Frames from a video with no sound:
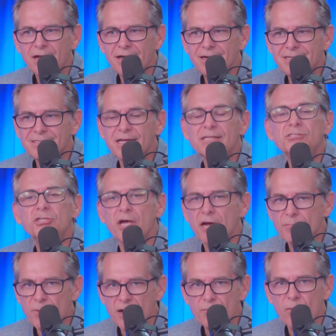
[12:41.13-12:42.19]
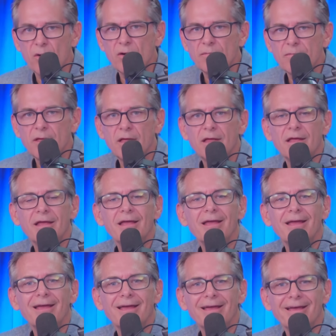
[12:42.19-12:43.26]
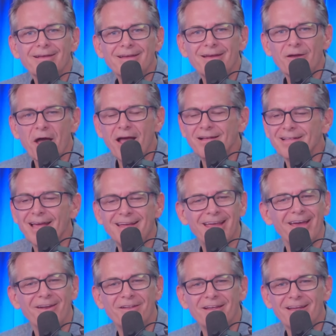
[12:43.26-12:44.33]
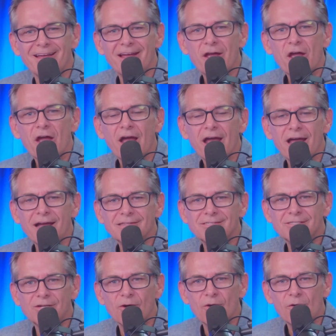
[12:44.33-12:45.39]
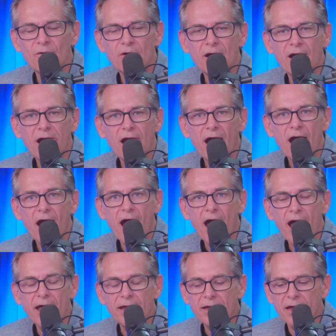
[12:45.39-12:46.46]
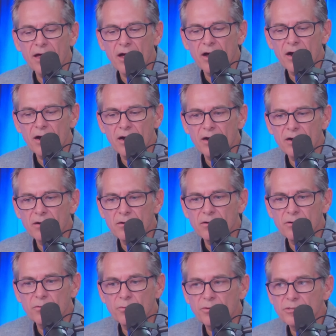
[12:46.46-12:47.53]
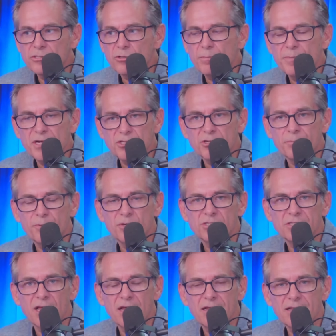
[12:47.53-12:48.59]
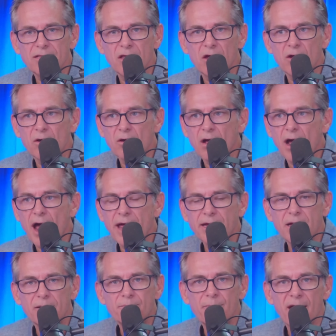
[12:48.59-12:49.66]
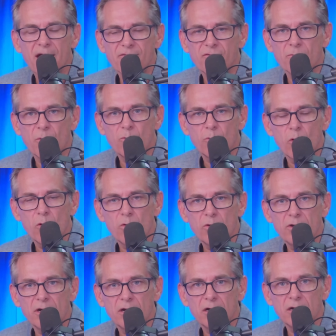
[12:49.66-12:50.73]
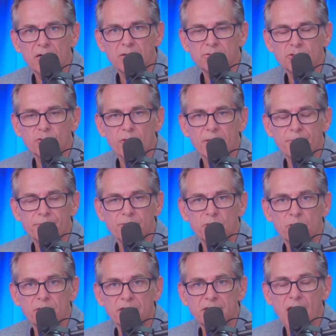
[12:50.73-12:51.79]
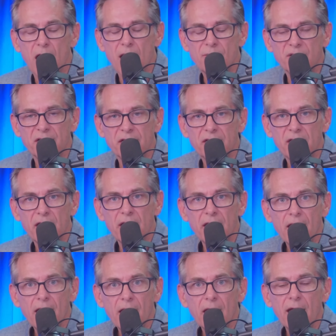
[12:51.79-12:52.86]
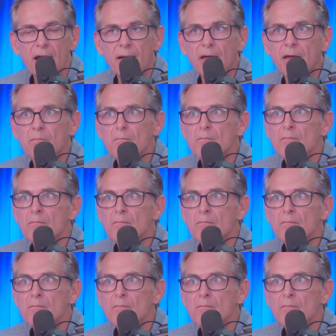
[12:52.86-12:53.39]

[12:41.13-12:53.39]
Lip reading: And he said, "Check my balls." I can't. And so so Misha puts that in there. I come back from a road trip doing comedy, and I'm like,